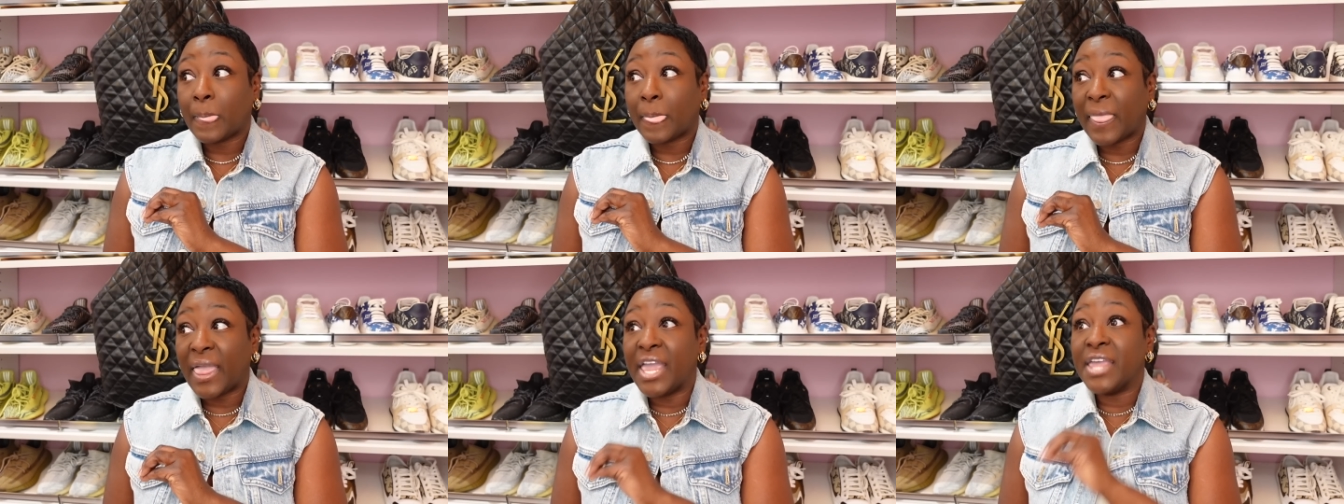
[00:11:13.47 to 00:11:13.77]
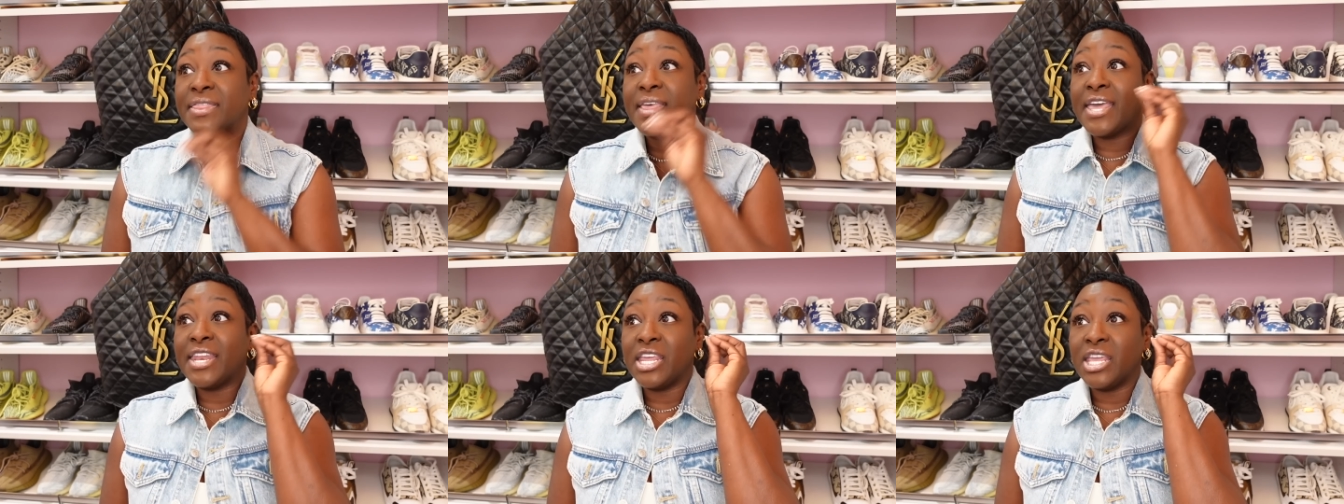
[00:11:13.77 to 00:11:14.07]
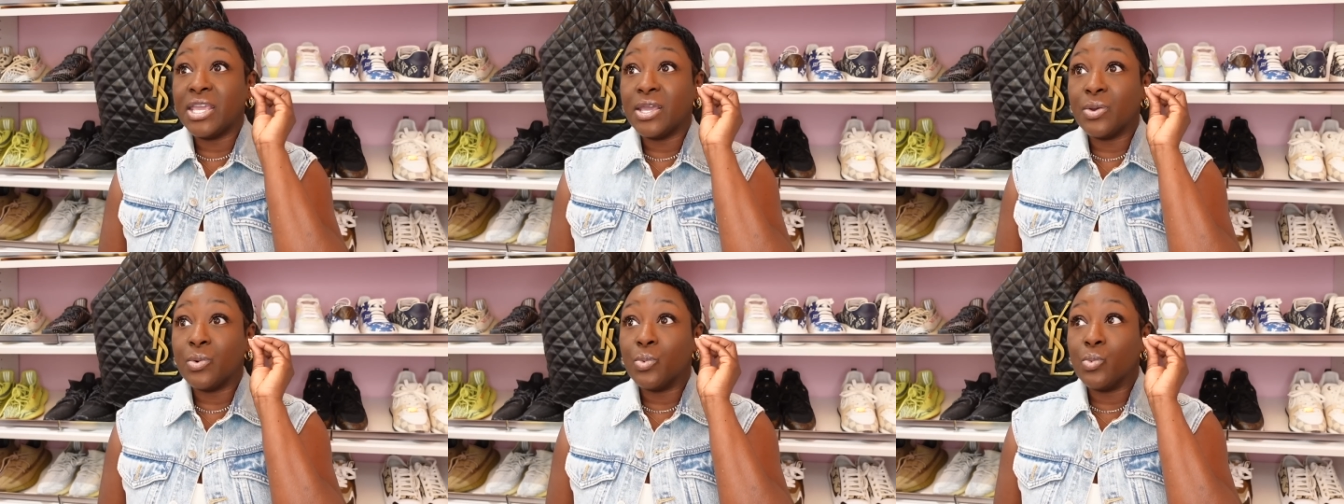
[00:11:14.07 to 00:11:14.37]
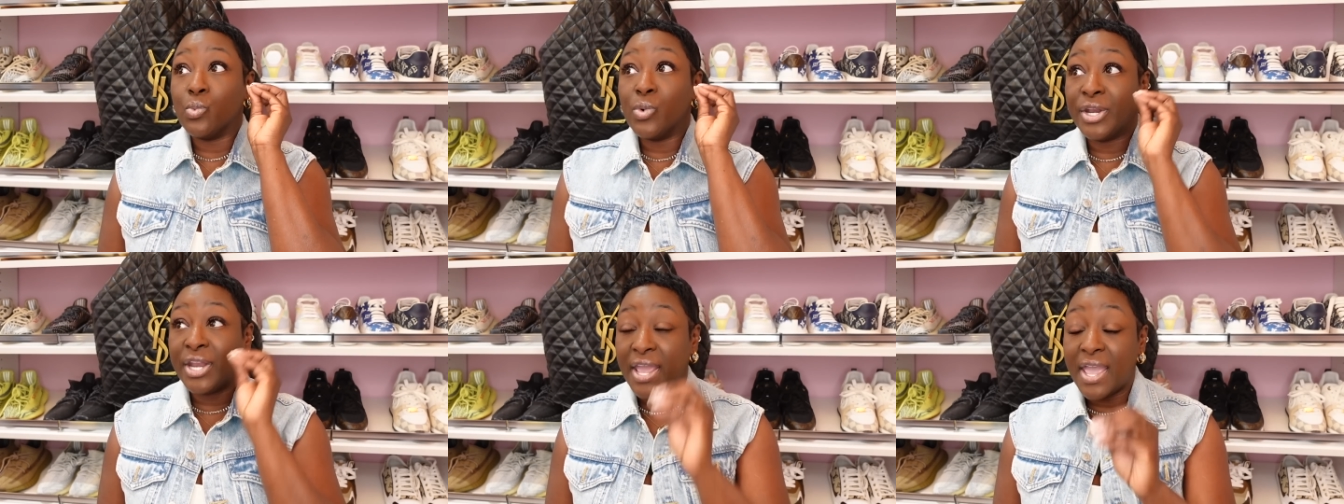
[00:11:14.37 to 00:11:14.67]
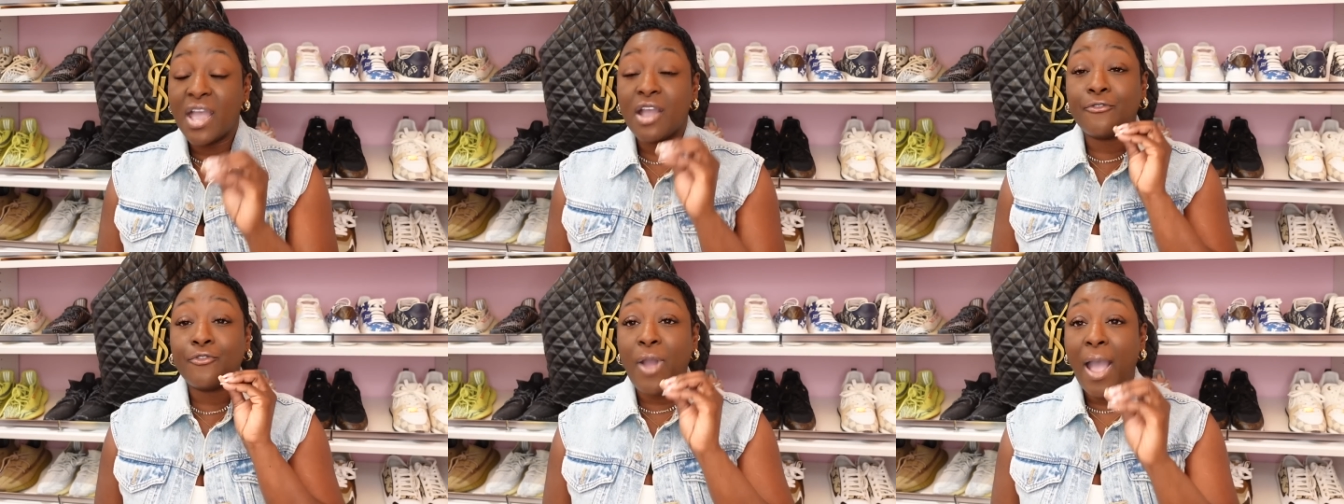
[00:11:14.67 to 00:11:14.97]
and that
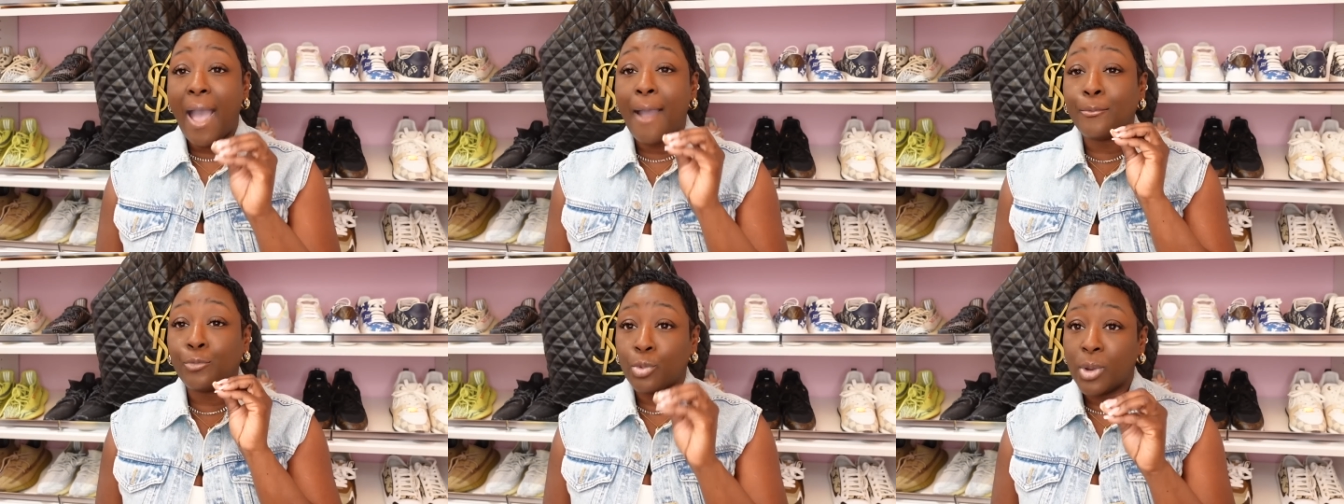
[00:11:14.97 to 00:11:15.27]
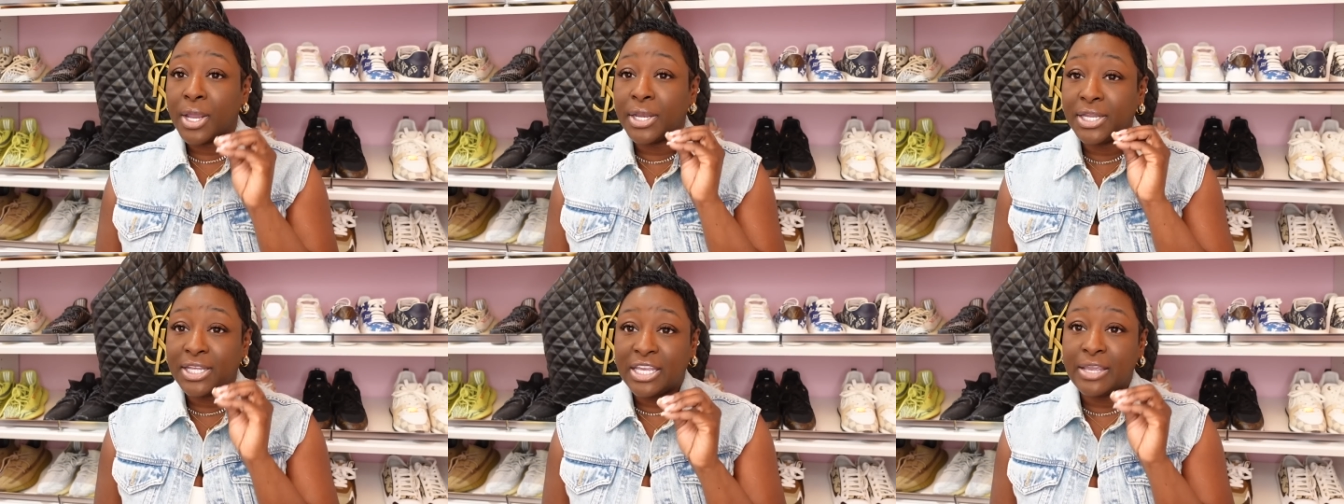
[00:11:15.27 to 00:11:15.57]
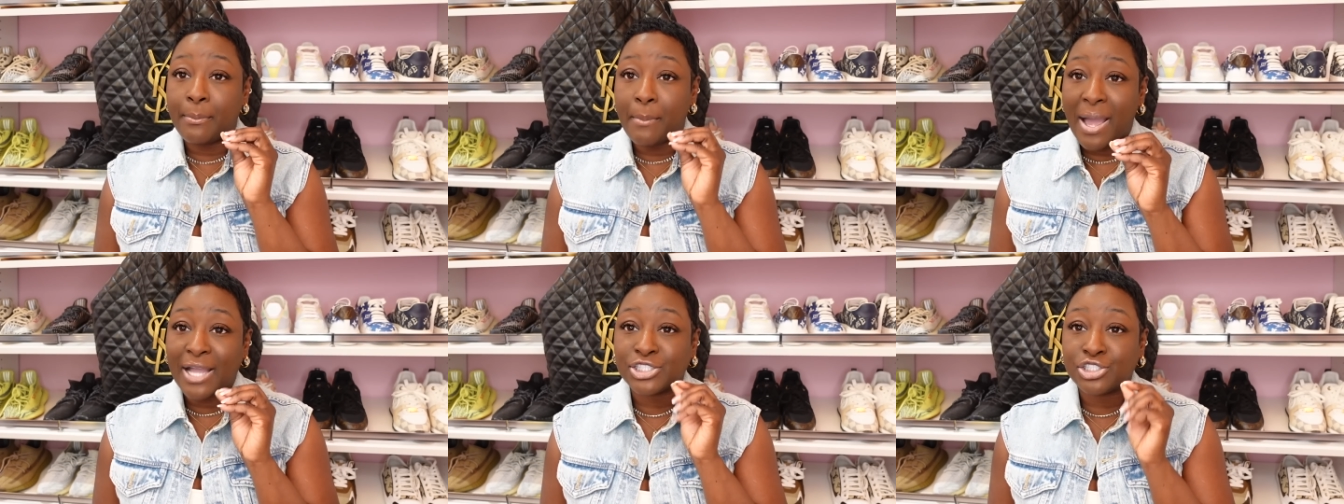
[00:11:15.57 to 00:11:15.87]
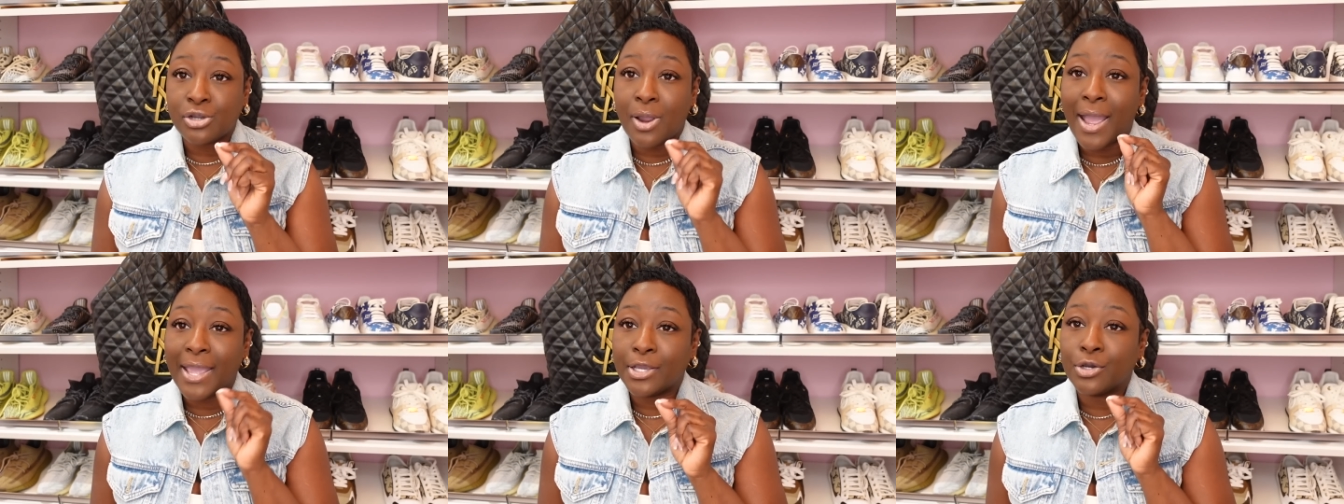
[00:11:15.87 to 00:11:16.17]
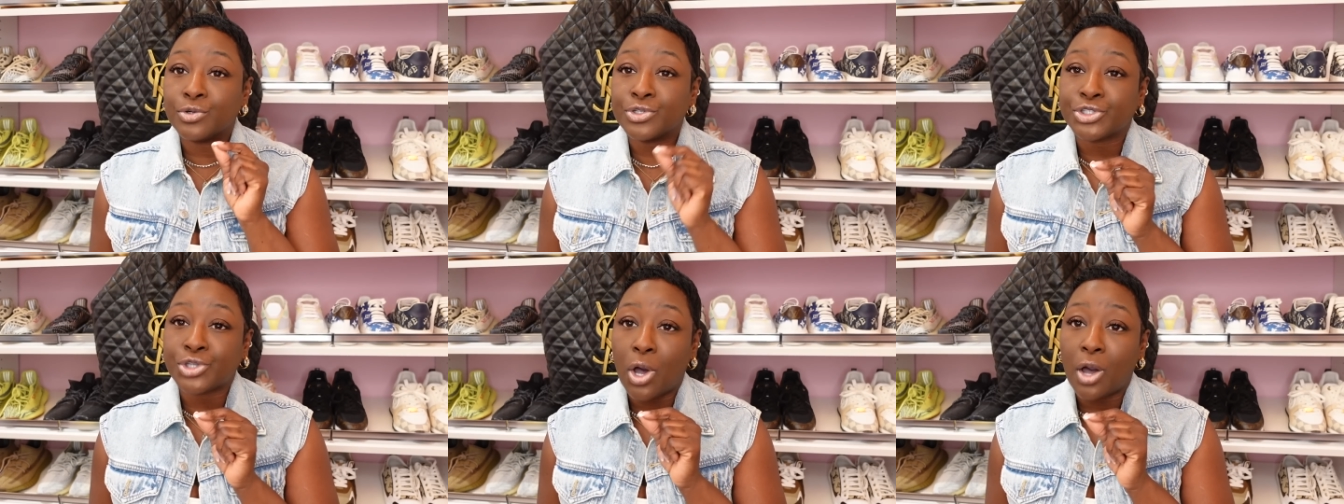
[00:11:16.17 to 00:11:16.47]
whenever I'm ready to get my
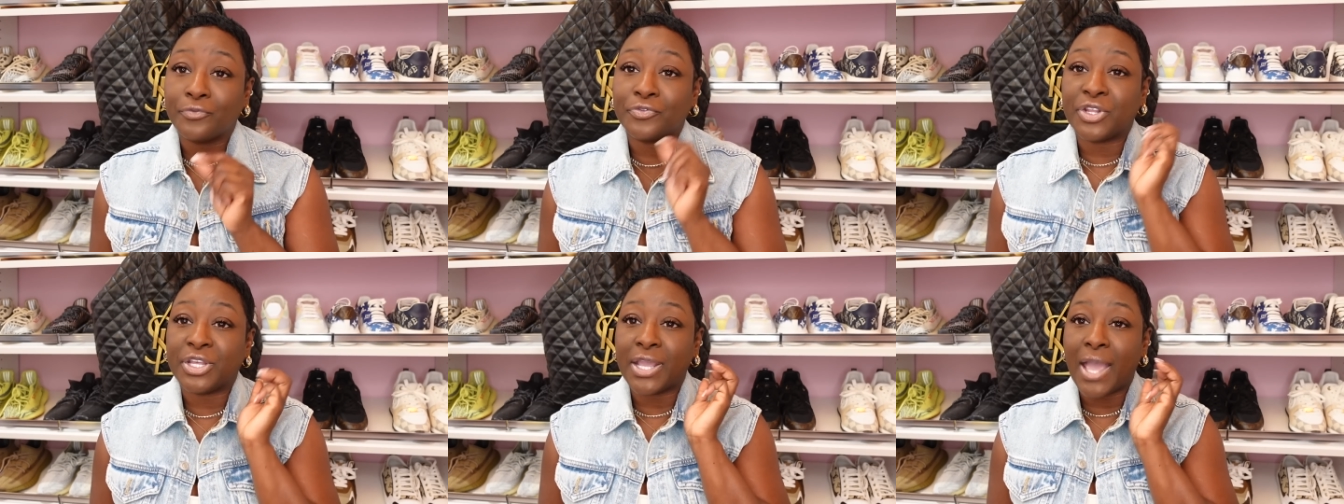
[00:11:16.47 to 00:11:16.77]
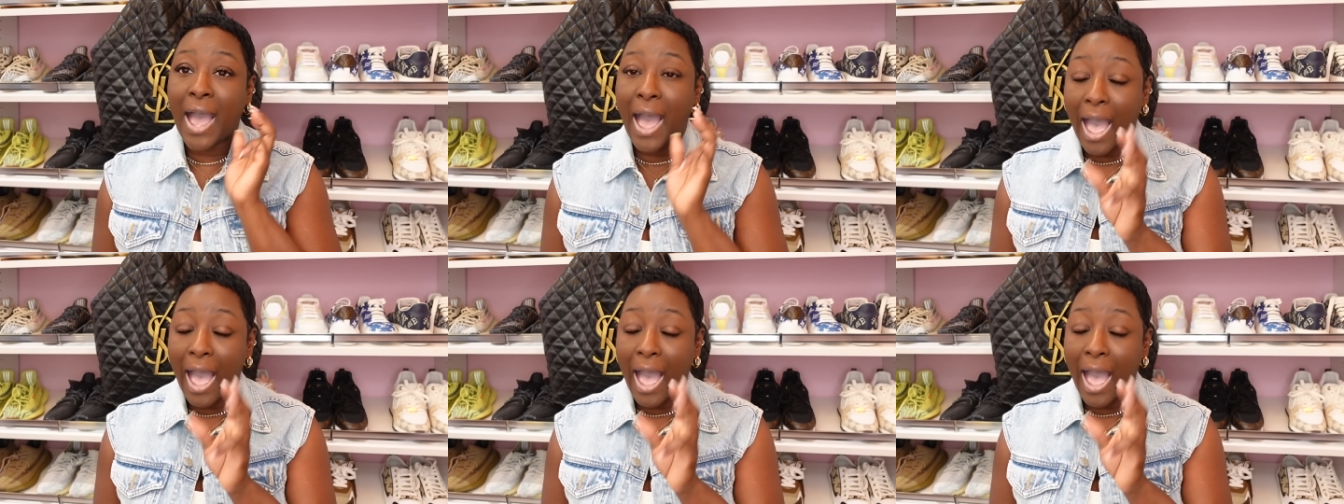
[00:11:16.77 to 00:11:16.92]
triangle softy,